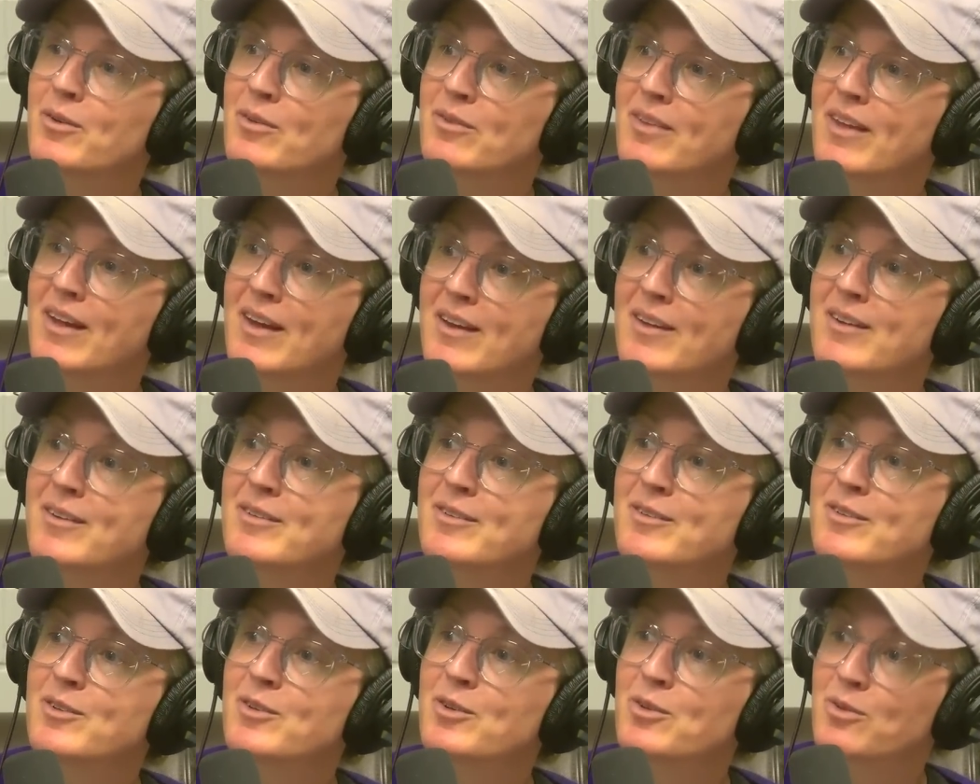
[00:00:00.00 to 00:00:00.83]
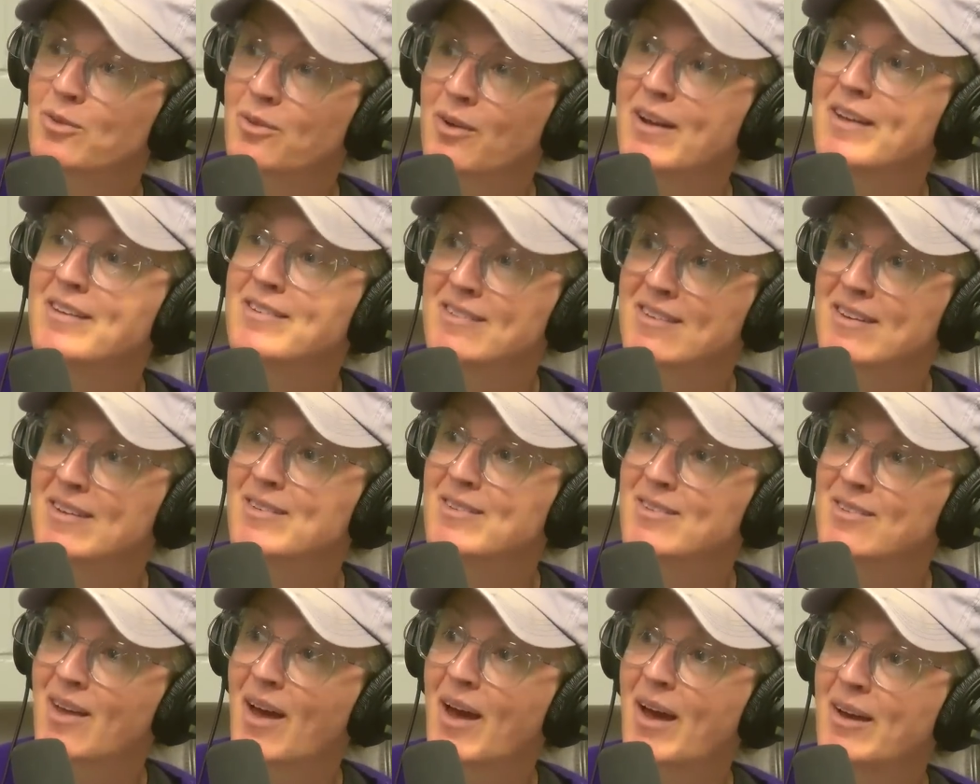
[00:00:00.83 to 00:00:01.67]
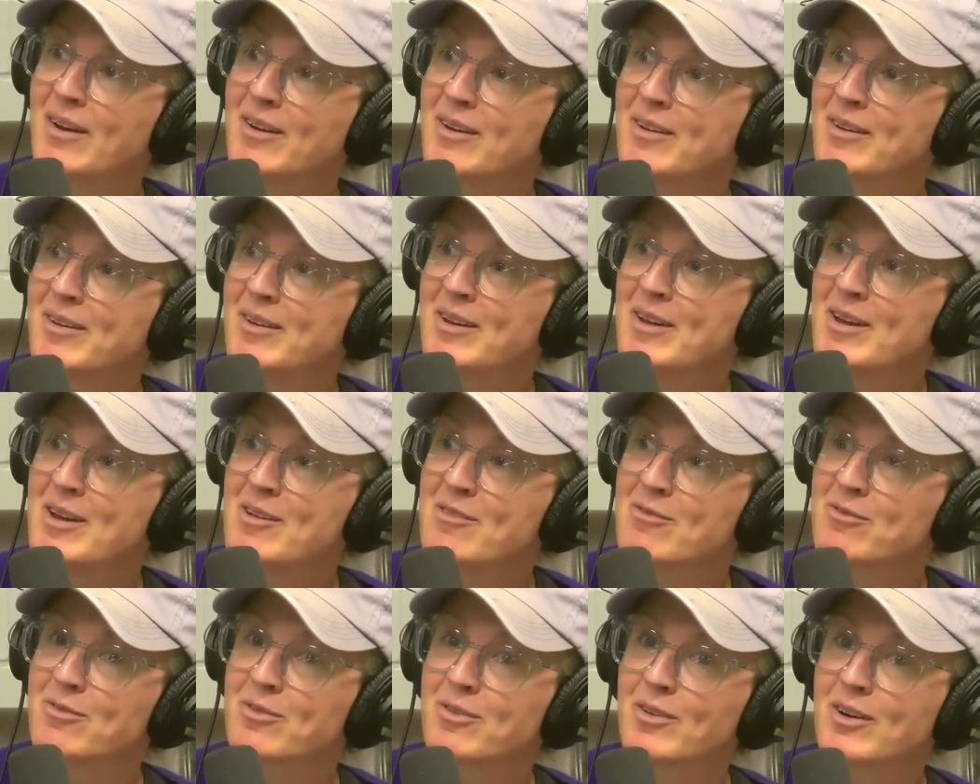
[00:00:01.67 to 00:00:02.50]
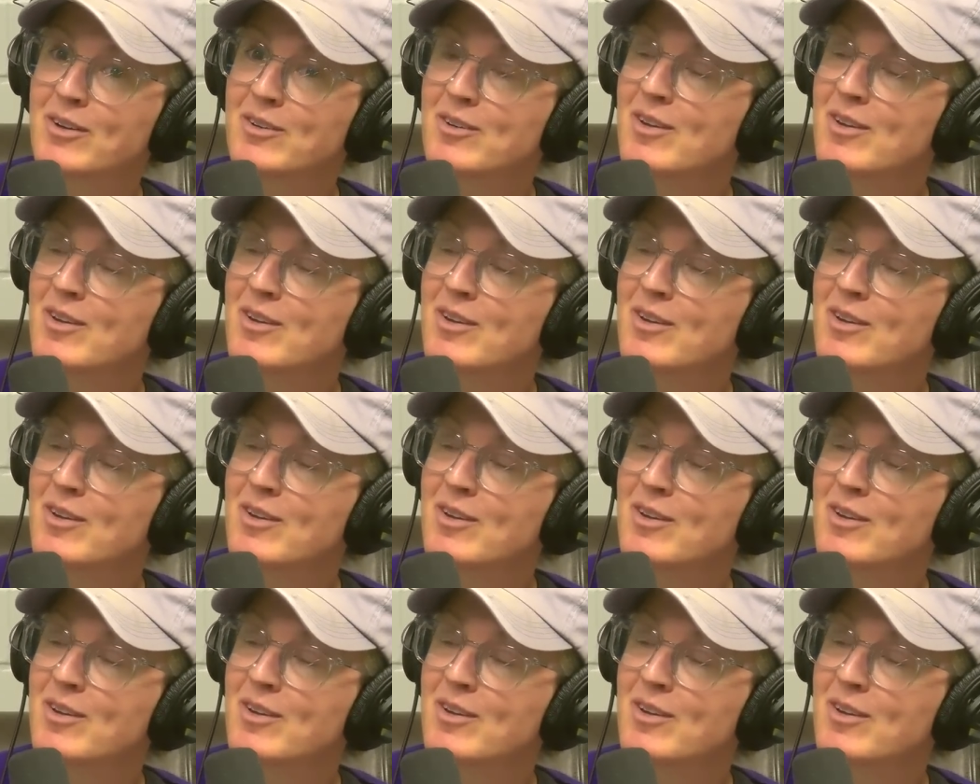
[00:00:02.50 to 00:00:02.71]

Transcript: like crazy inside. Really? Now, do you